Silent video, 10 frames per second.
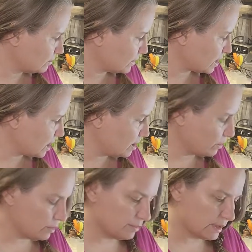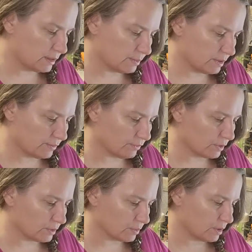Kind of reminds me of the
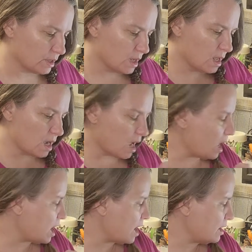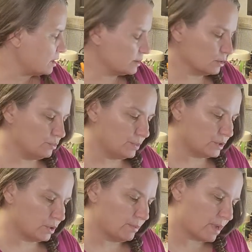first one. I also,
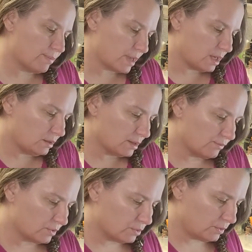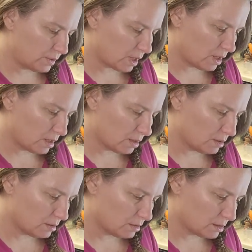between my pain levels
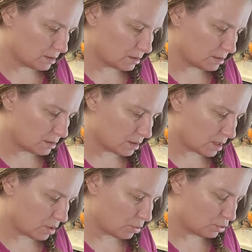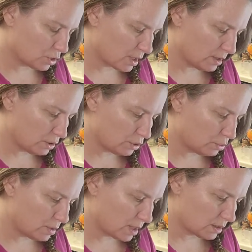and trying to
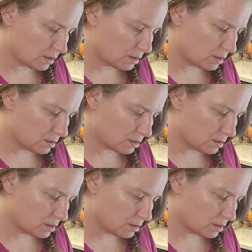get